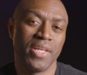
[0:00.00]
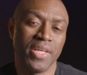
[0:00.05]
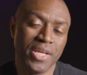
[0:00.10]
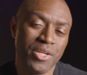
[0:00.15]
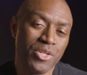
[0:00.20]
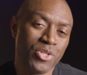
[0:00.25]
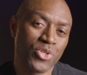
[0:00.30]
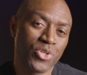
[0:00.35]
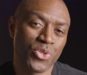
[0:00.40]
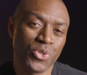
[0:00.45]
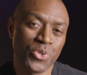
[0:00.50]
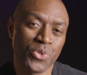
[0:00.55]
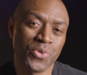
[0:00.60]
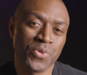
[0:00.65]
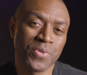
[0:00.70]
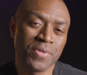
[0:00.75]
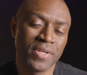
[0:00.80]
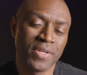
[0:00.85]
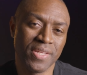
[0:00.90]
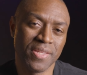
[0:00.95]

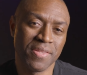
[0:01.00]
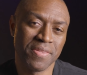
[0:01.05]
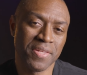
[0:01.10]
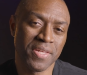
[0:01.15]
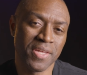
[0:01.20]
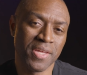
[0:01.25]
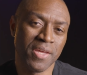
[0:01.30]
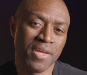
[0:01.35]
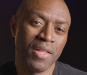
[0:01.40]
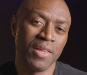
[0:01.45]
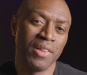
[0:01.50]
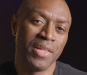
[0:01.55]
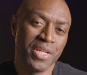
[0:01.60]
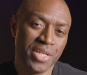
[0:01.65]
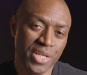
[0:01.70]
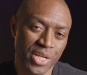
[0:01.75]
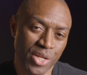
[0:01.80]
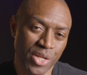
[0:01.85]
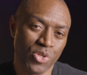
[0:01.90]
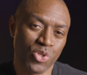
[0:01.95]
into the
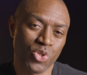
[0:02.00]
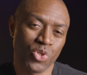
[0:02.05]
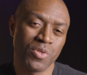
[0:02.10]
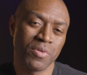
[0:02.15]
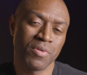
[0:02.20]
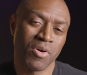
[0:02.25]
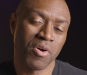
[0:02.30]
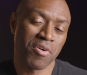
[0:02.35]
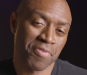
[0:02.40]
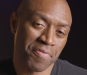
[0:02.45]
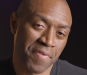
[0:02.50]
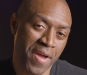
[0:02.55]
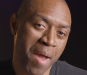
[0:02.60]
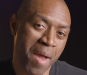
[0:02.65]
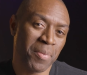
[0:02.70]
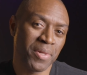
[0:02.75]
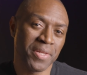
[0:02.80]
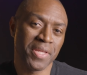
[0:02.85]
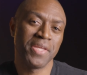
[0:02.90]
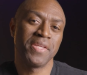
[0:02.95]
lineage or
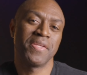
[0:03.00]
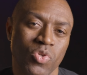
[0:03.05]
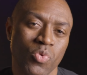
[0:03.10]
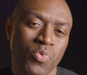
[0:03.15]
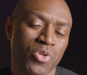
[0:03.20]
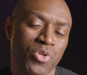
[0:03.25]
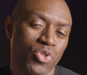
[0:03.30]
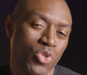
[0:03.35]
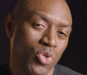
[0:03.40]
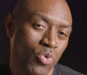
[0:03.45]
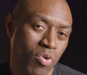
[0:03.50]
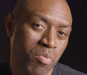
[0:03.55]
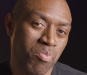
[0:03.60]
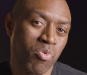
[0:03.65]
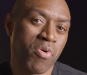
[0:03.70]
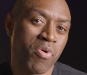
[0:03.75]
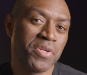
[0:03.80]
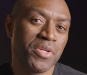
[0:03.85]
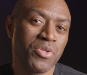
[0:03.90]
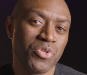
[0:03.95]
family to which you were
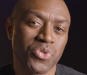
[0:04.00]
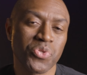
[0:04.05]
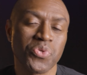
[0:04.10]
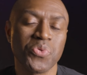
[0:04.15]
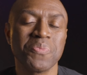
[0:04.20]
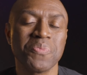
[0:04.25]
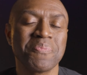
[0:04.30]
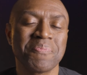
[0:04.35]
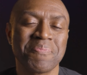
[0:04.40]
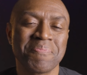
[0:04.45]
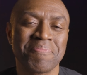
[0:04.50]
born into.